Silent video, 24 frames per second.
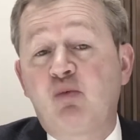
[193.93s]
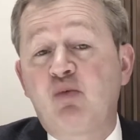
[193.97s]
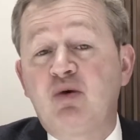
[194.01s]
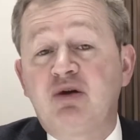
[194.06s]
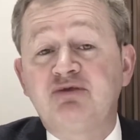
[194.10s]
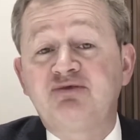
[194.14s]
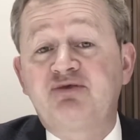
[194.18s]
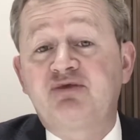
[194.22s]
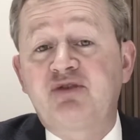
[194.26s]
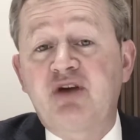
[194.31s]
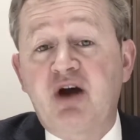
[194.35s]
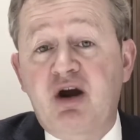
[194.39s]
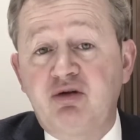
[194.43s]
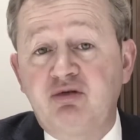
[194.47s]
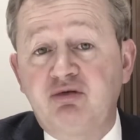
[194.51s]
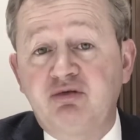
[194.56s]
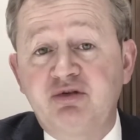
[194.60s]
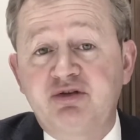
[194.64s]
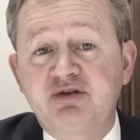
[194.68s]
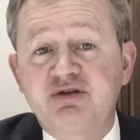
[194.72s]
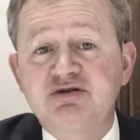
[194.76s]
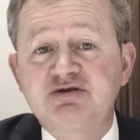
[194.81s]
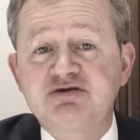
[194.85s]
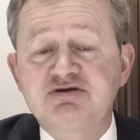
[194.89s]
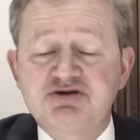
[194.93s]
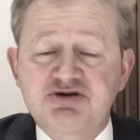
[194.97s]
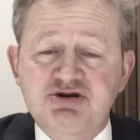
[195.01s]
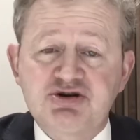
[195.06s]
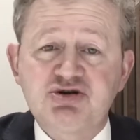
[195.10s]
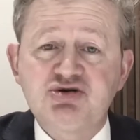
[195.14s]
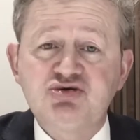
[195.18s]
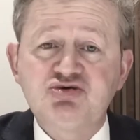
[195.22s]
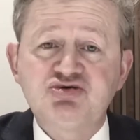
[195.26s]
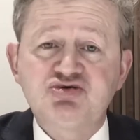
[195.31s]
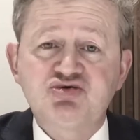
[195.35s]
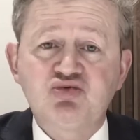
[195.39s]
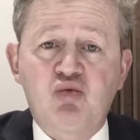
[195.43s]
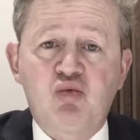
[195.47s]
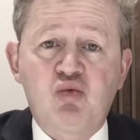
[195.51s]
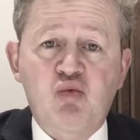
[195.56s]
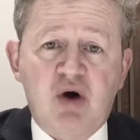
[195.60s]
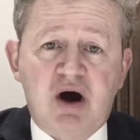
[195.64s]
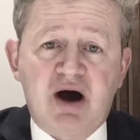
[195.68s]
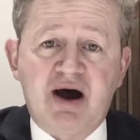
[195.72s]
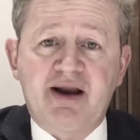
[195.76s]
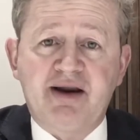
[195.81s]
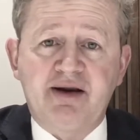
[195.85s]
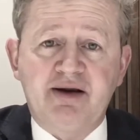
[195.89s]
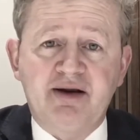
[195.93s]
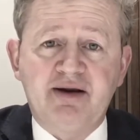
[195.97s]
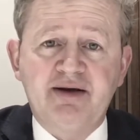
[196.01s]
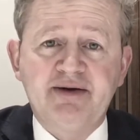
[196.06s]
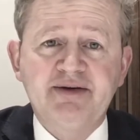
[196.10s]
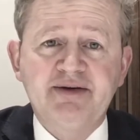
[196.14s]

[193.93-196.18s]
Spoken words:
Well, don't. Choose one.